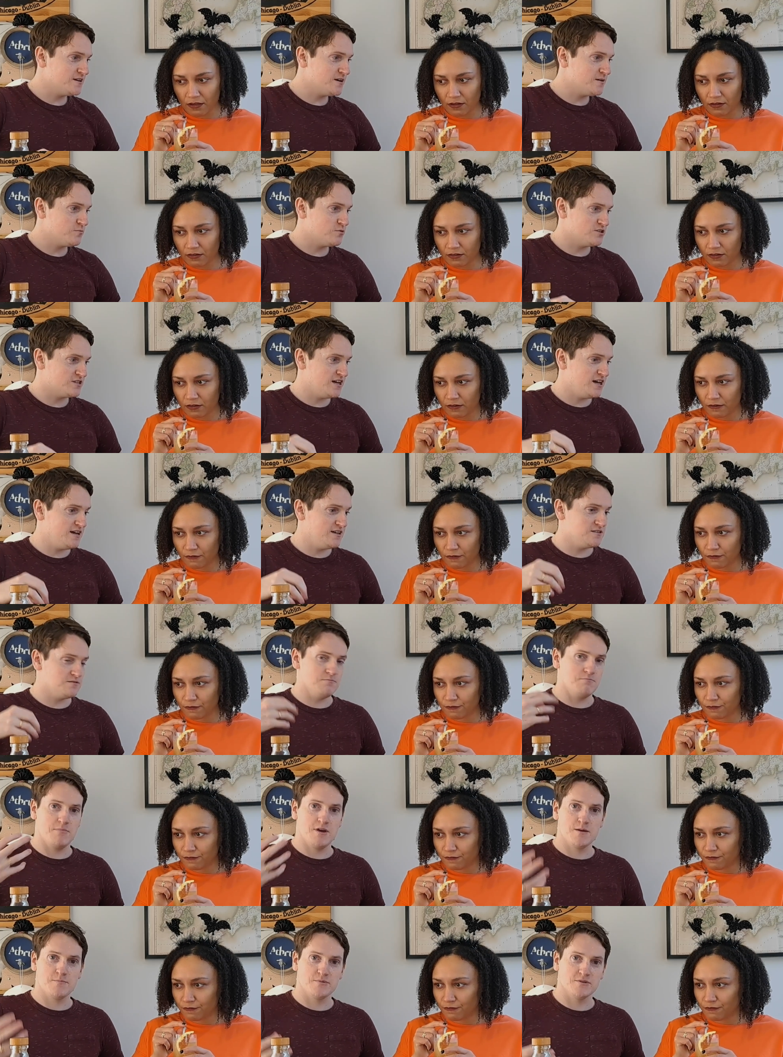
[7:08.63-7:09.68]
Speaker 1: syrup, which
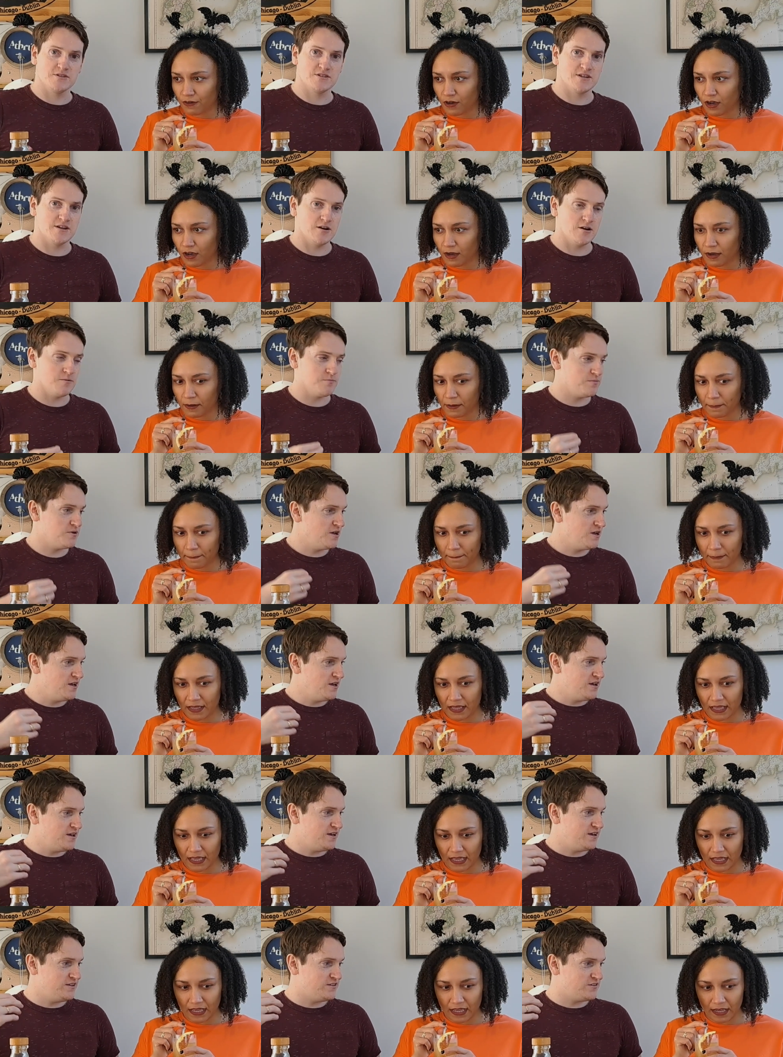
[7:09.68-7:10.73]
has maple syrup.
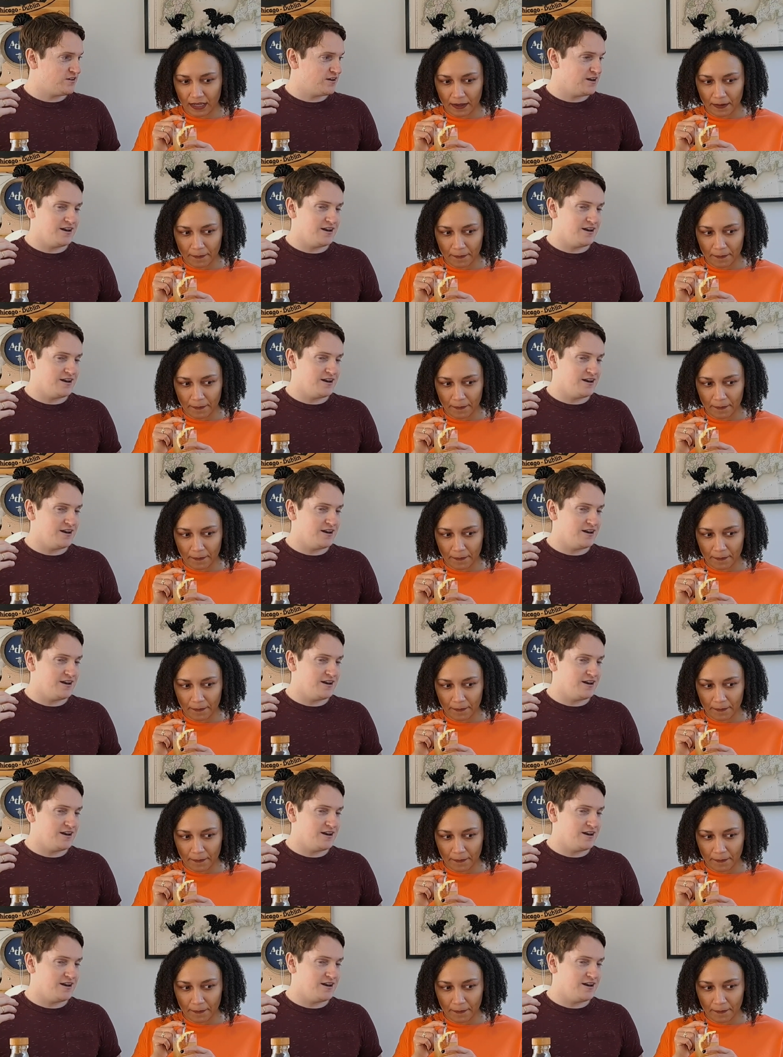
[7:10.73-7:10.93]
It's